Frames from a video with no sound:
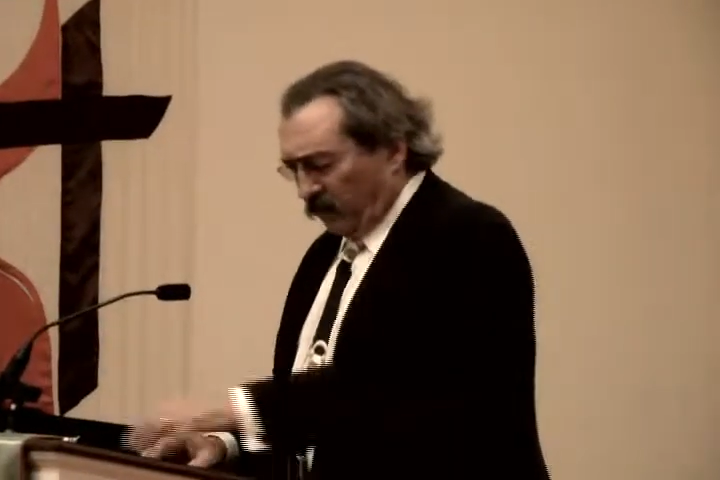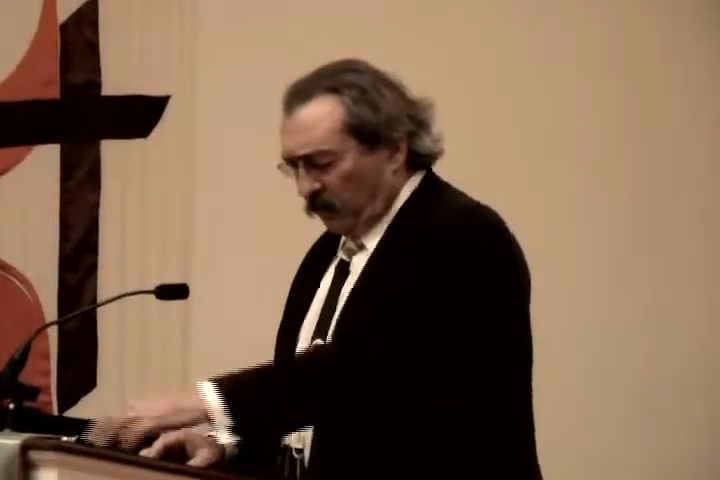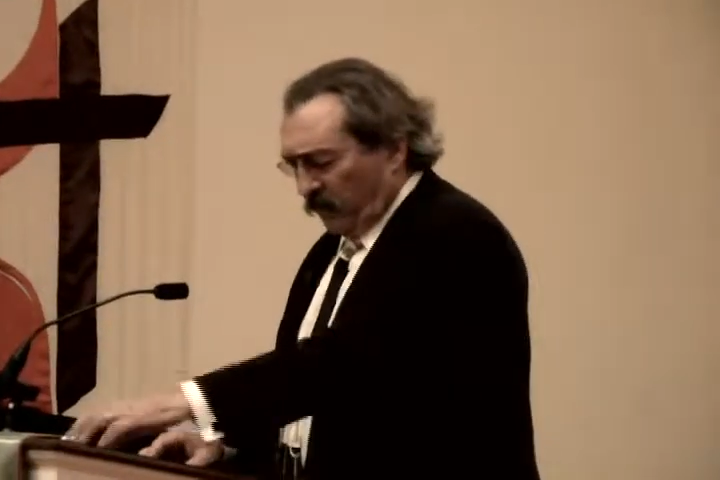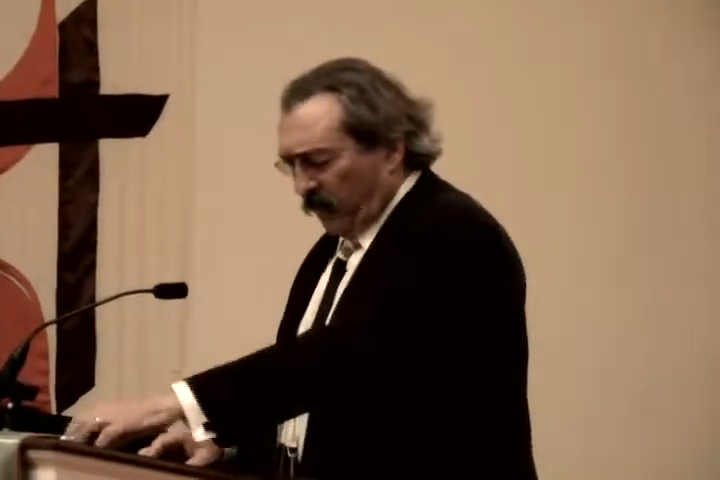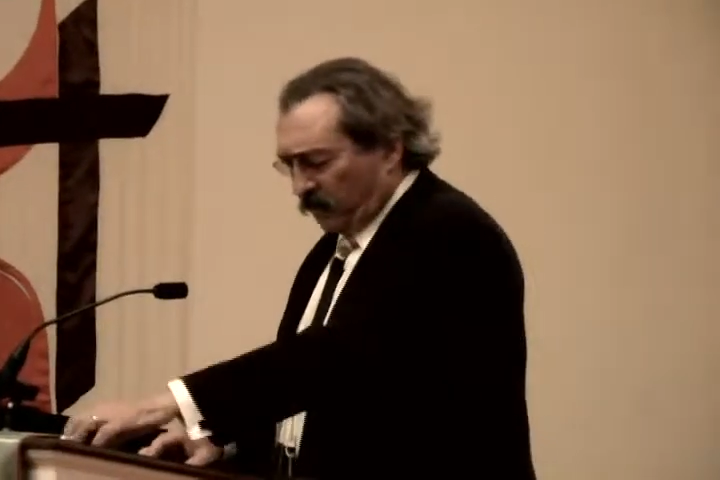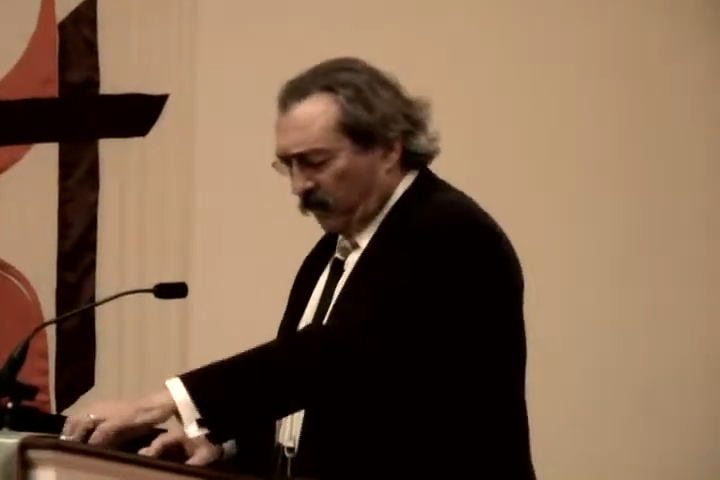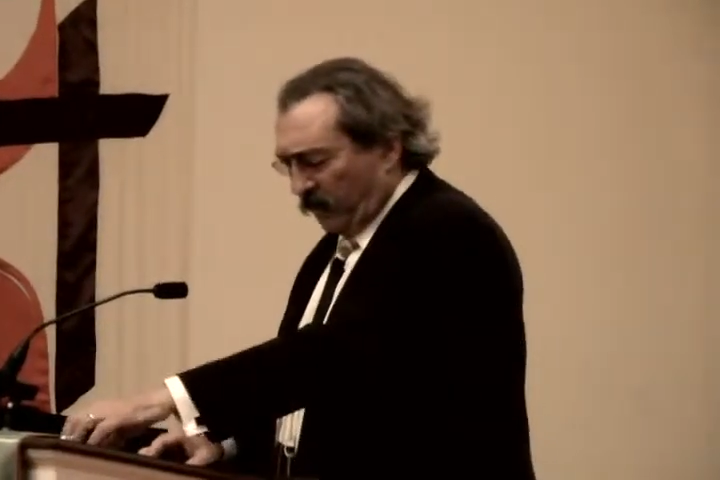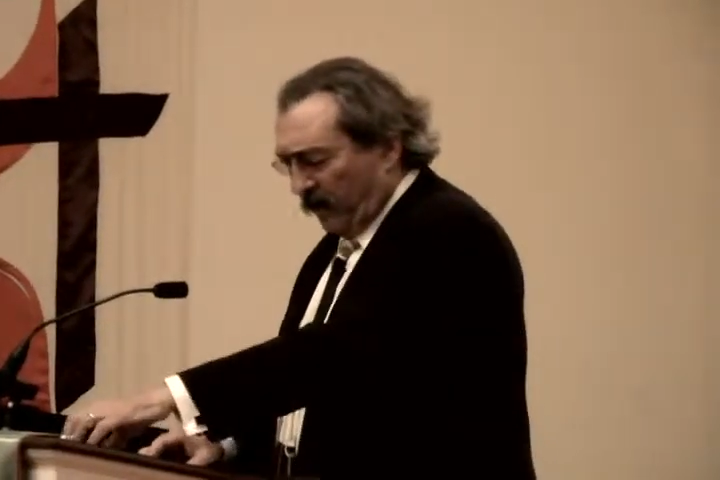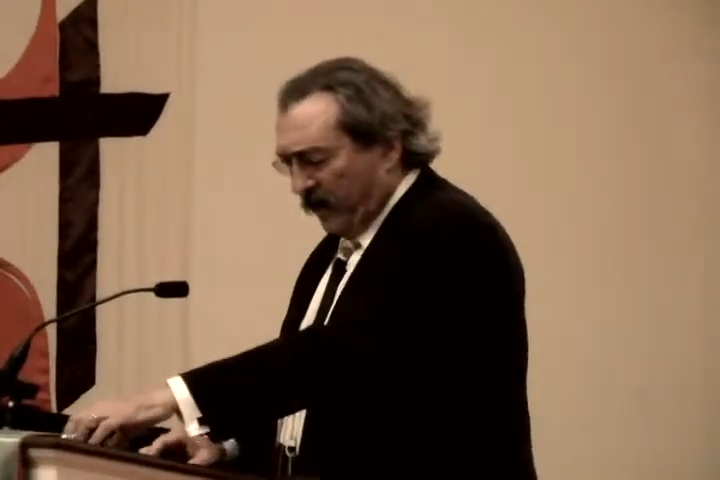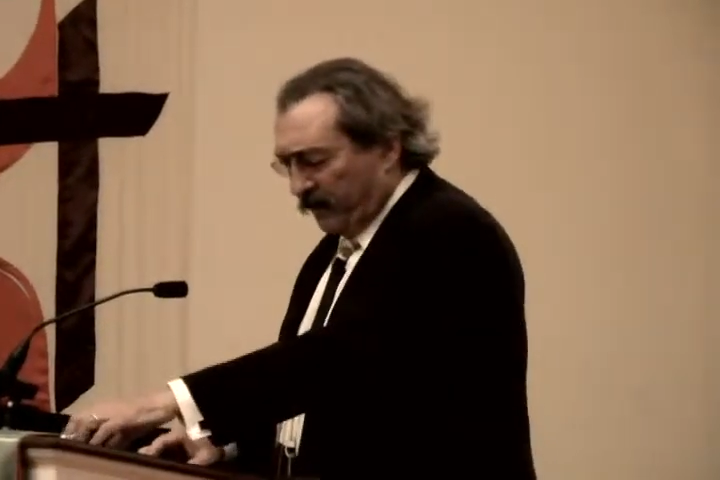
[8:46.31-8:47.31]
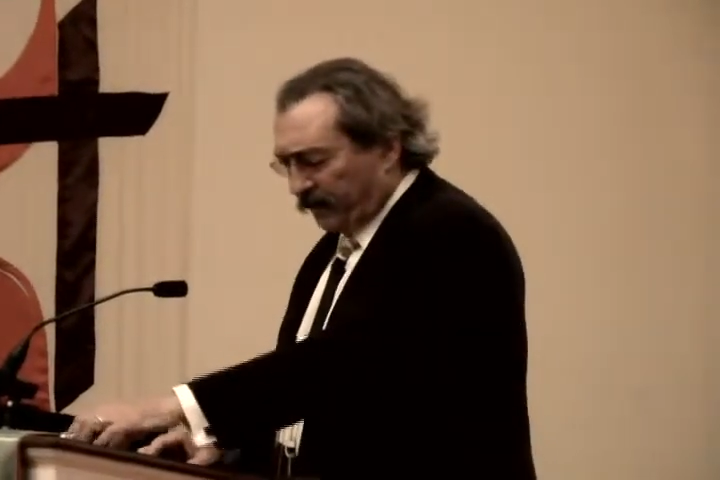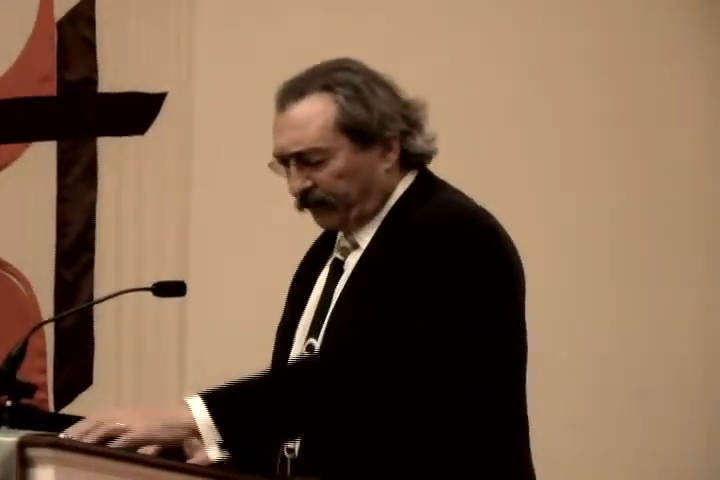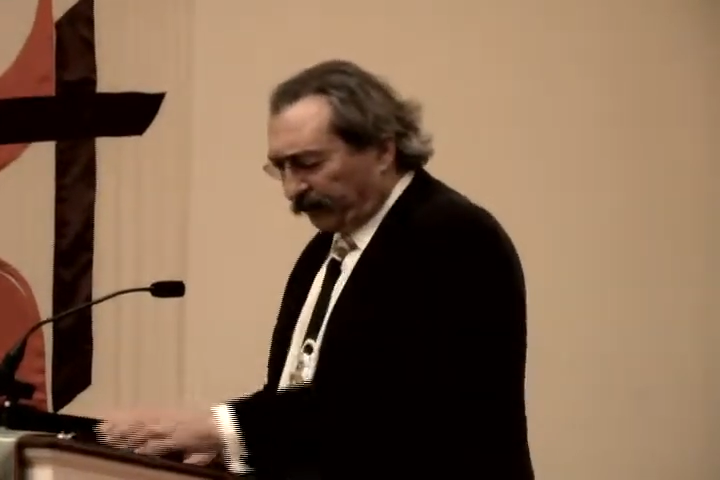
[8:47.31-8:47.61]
as you possibly can.